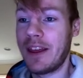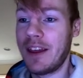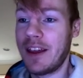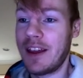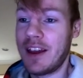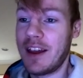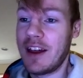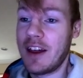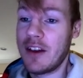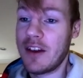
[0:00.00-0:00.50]

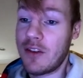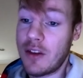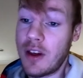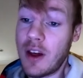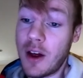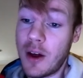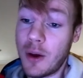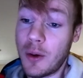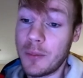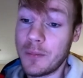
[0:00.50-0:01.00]

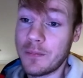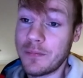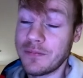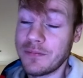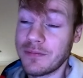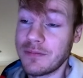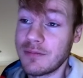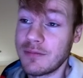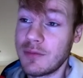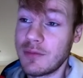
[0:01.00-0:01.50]
So,
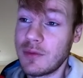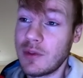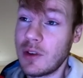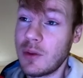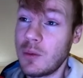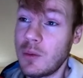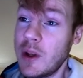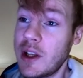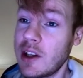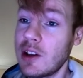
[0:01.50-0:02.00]
we
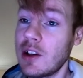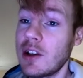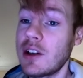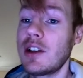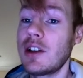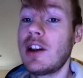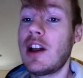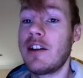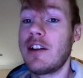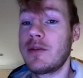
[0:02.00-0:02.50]
can learn a
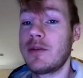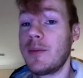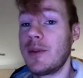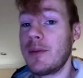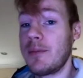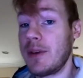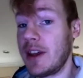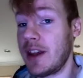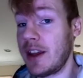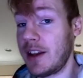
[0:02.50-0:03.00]
lot from the
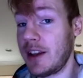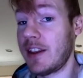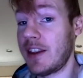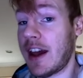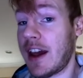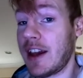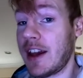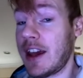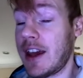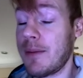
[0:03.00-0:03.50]
beginning of that
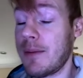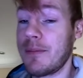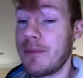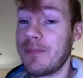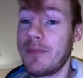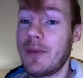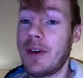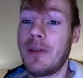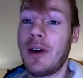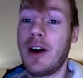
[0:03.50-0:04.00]
game.
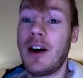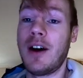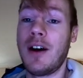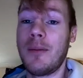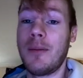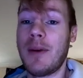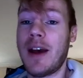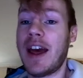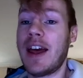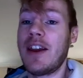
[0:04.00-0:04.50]

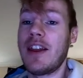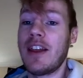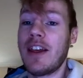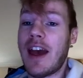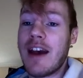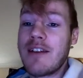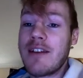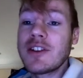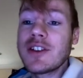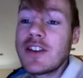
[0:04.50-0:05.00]
And
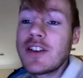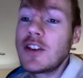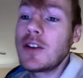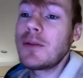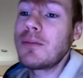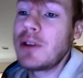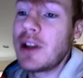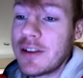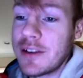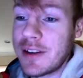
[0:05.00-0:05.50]
every single
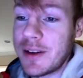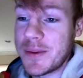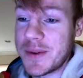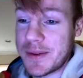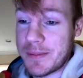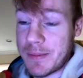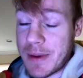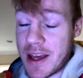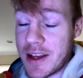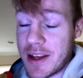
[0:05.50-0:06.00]
blunder that was
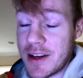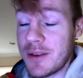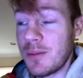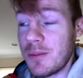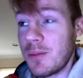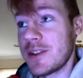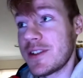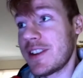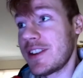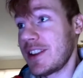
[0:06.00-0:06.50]
made was
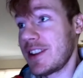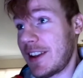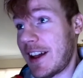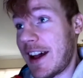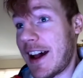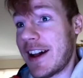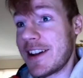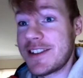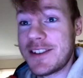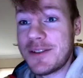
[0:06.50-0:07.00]
in the
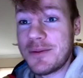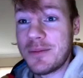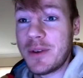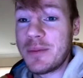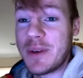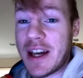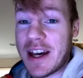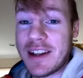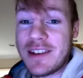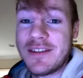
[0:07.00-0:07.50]
last, when we
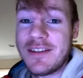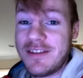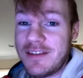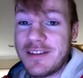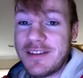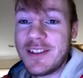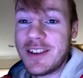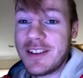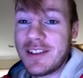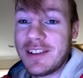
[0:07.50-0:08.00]
had
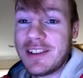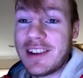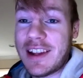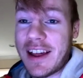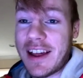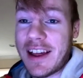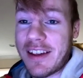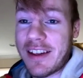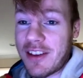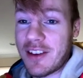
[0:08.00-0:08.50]
less
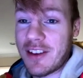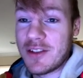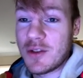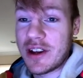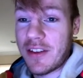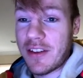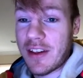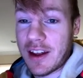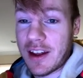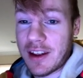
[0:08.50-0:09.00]
than 20
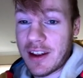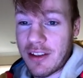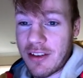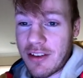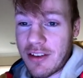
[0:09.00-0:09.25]
seconds.